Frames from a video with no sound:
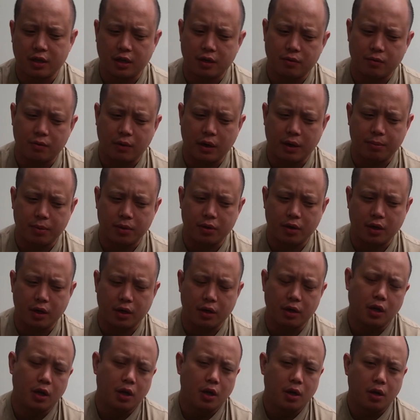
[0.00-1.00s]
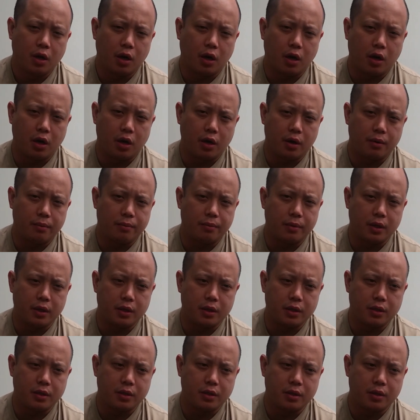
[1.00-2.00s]
kind of rambled on,
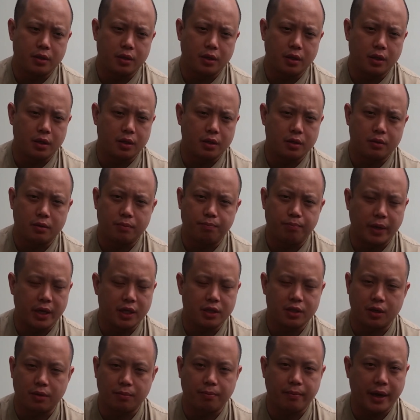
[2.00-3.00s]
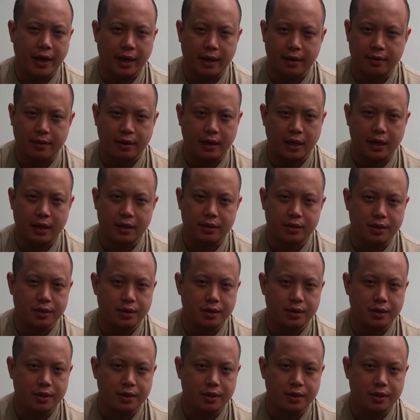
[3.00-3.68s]
is basic math, guys.